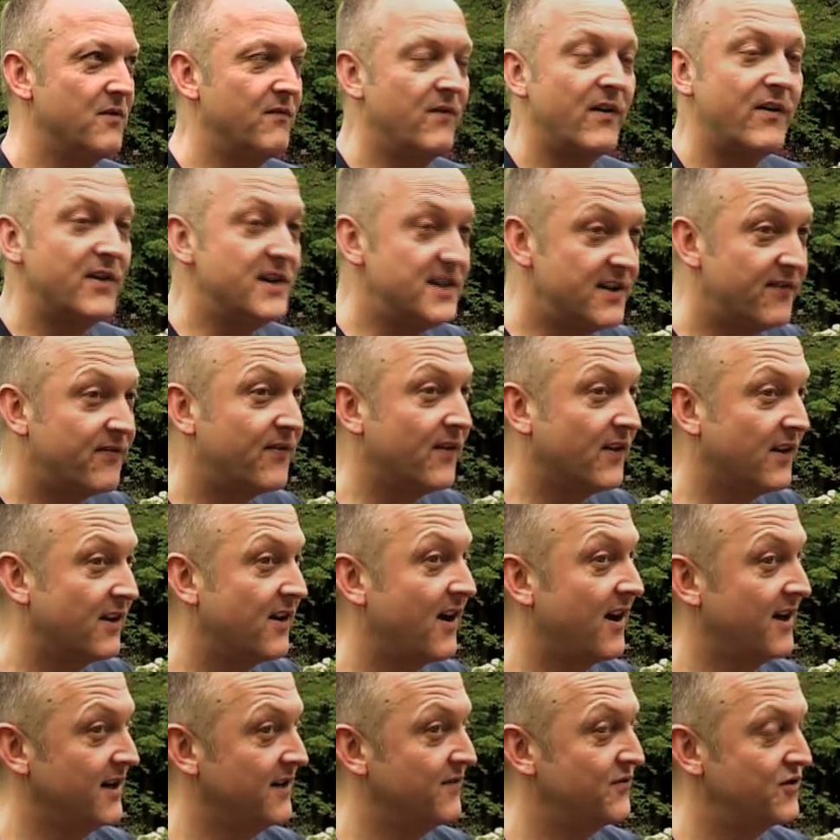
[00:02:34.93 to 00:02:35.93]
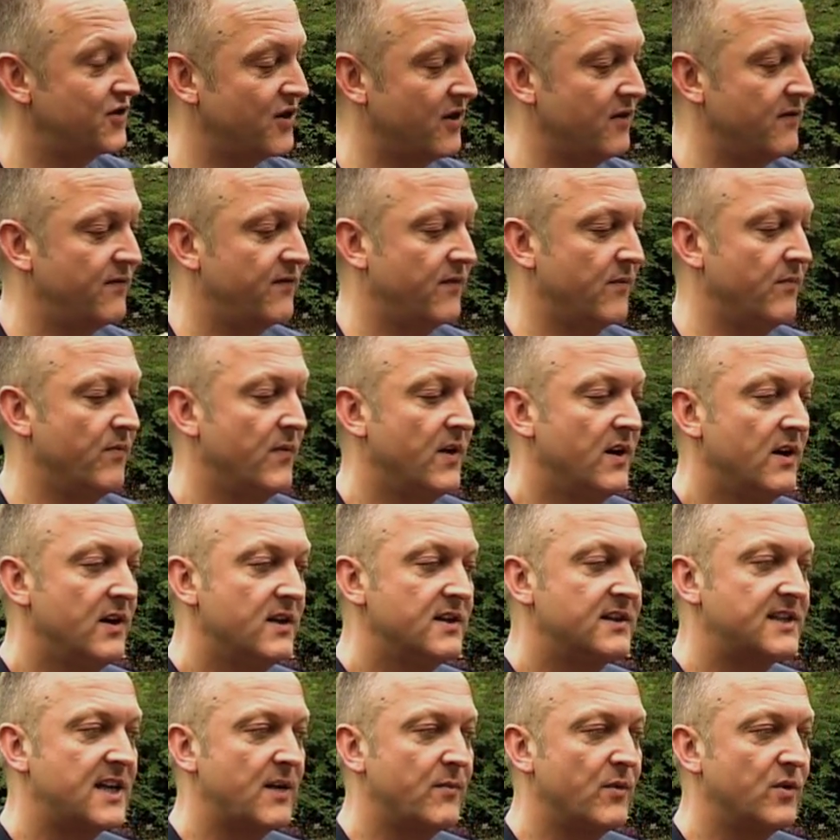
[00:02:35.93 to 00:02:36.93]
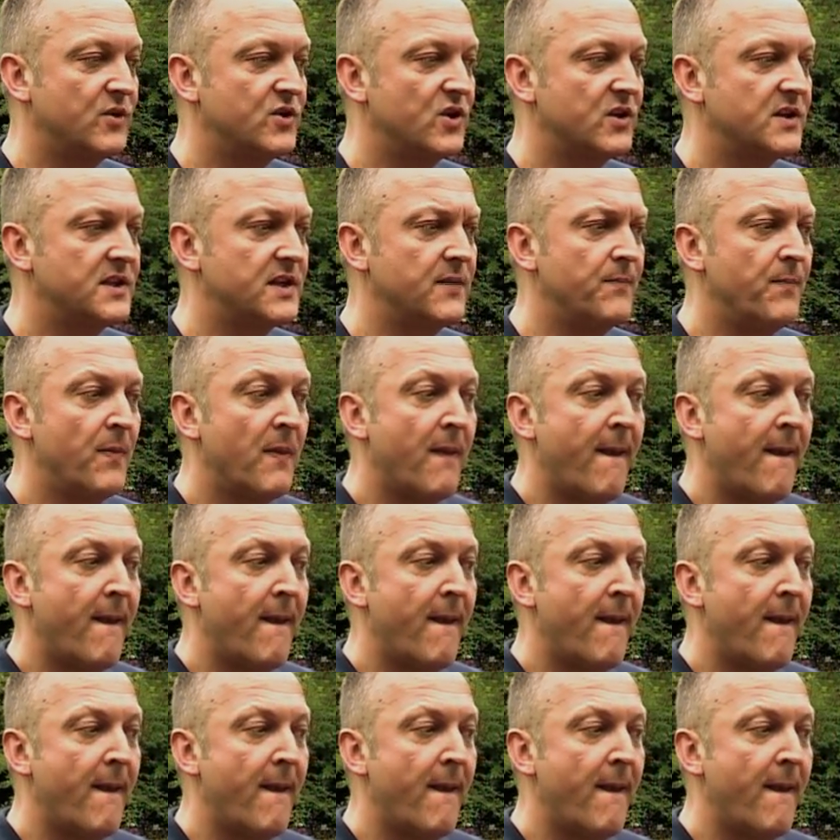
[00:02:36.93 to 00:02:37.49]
Very different kind of show from Samuel Johnson.